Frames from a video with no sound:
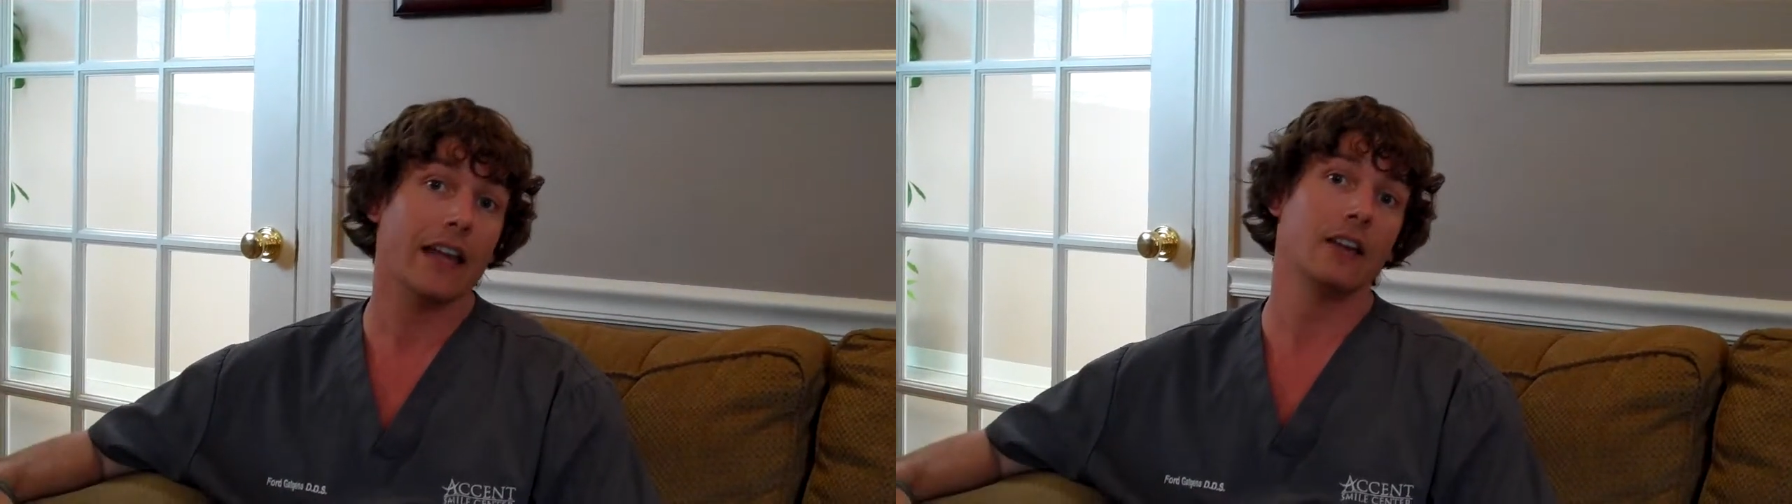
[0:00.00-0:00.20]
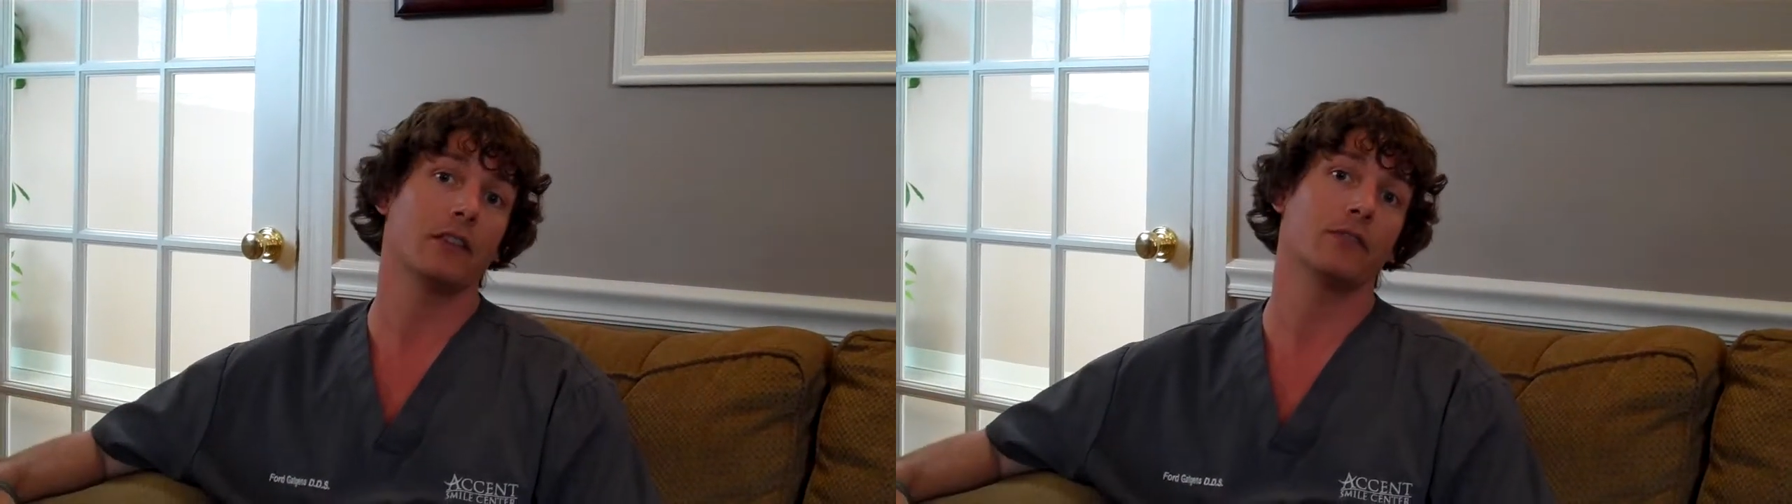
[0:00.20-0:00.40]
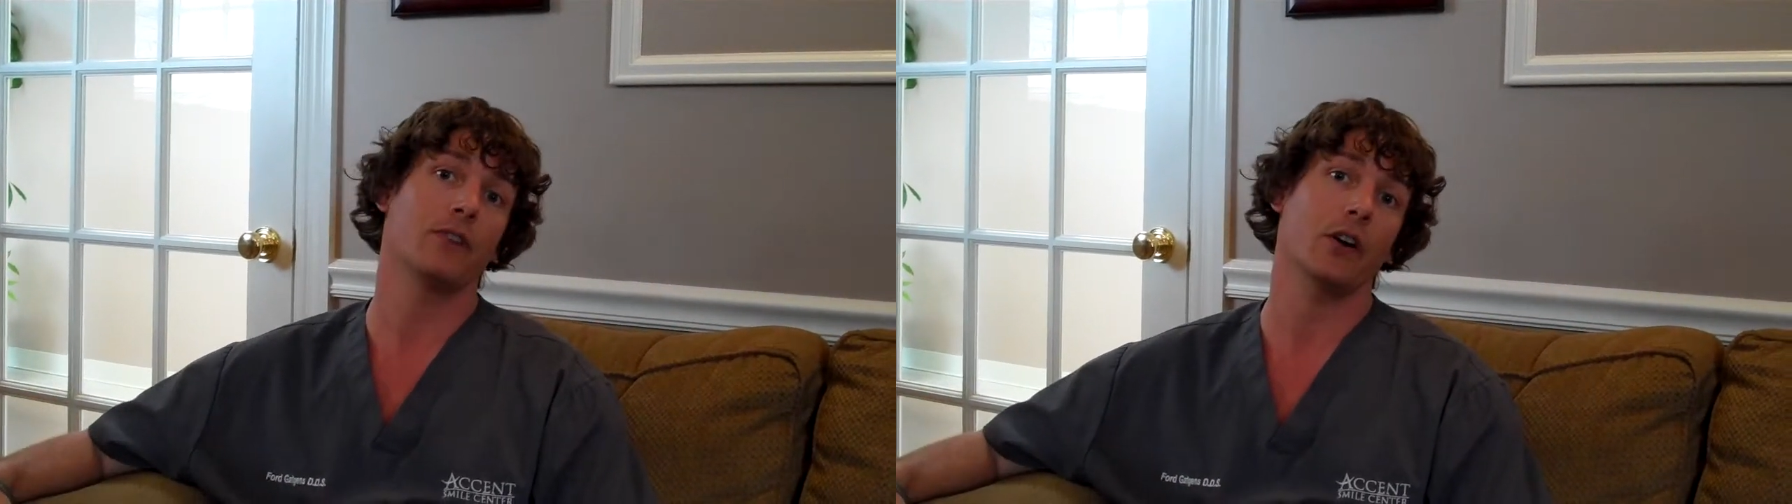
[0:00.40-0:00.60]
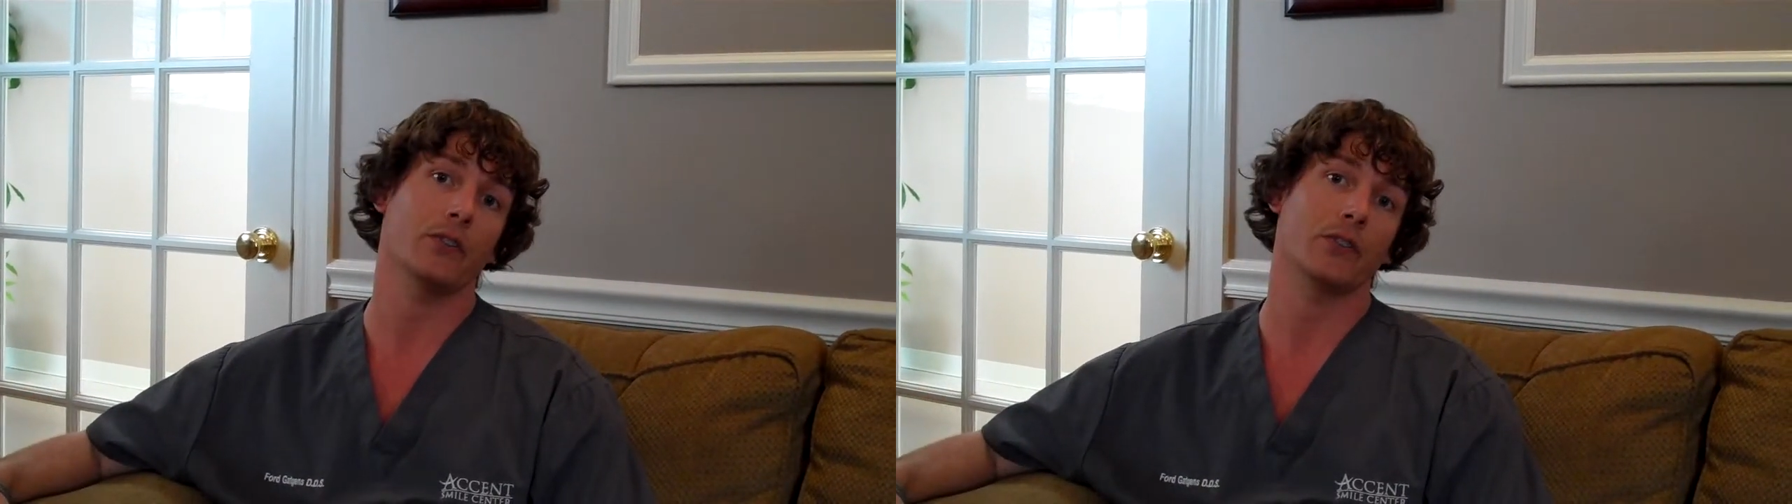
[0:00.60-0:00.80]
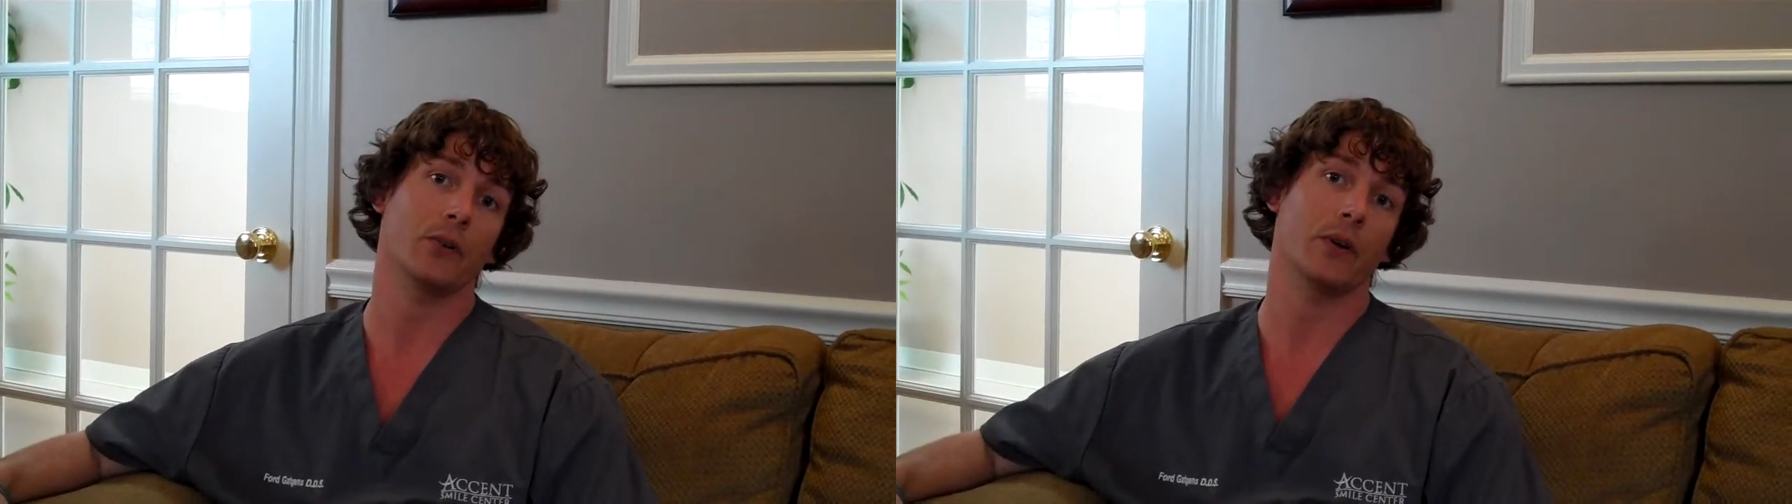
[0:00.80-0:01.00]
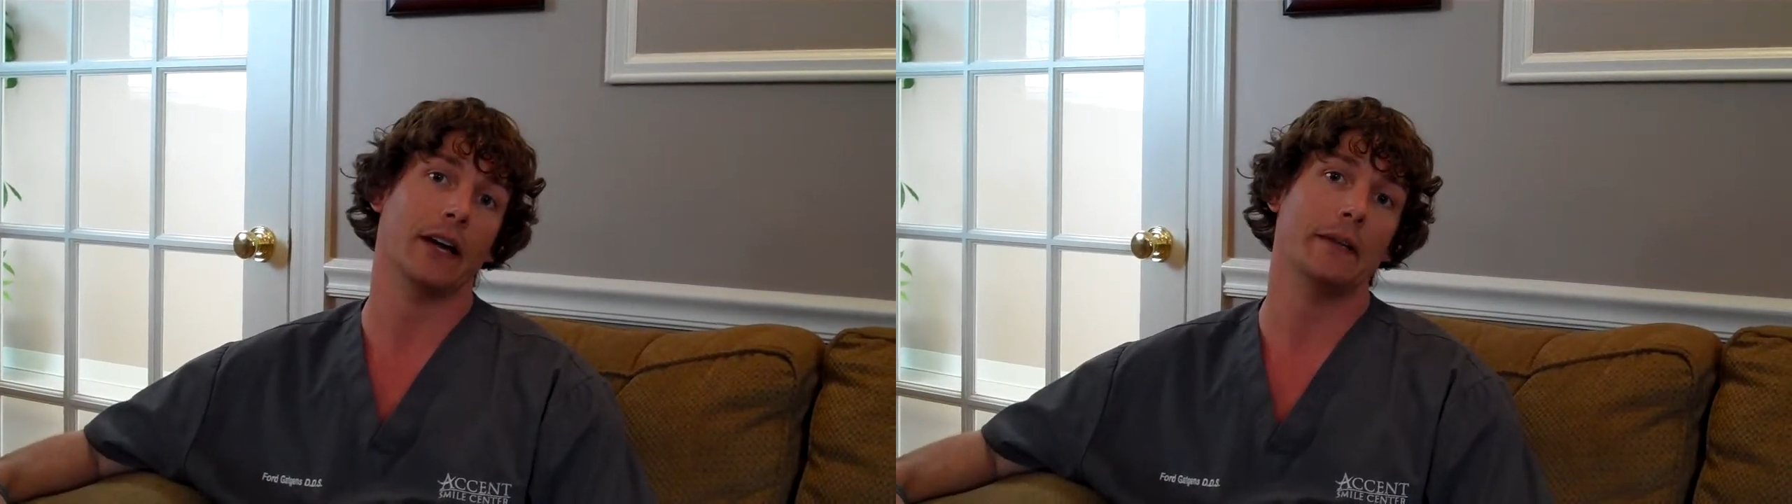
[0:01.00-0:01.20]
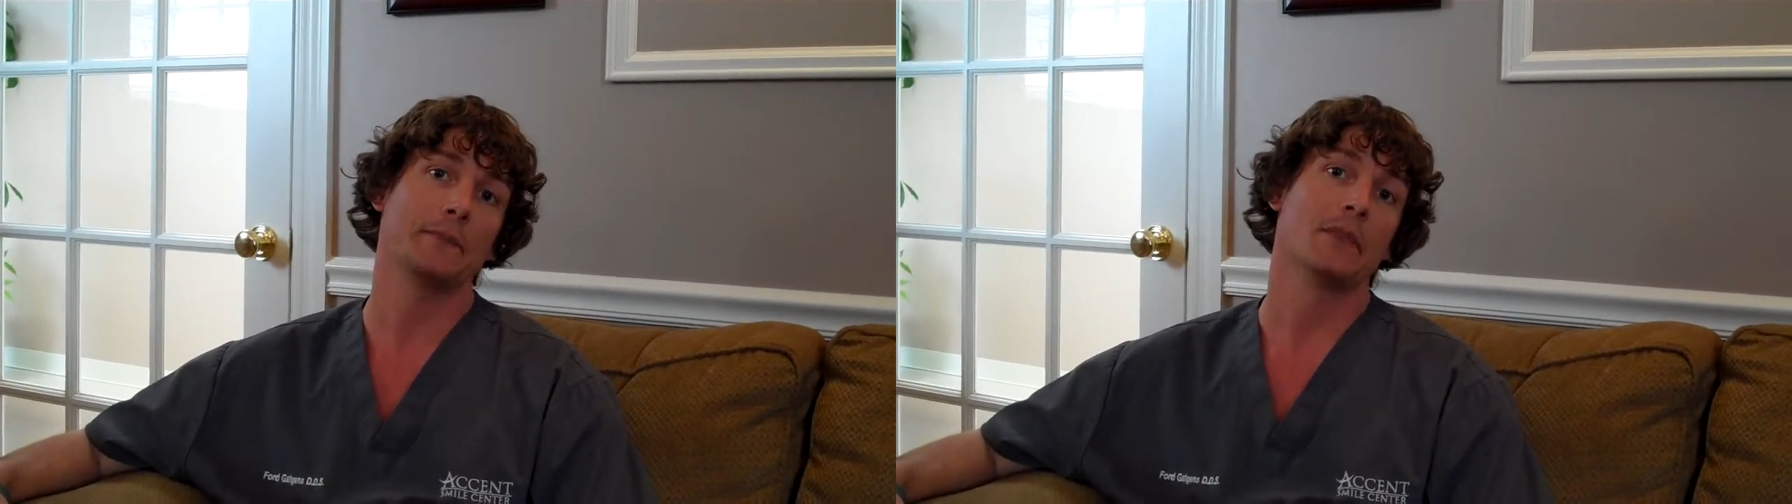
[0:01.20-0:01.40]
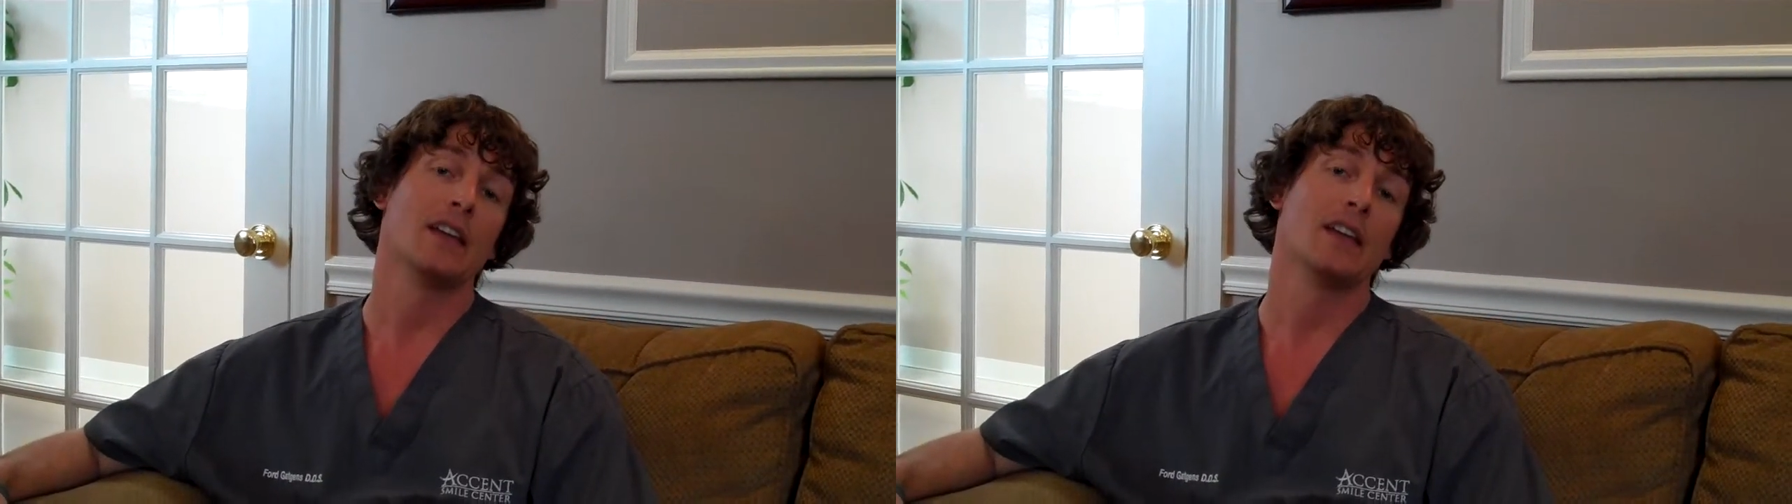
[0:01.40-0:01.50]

layer first, okay?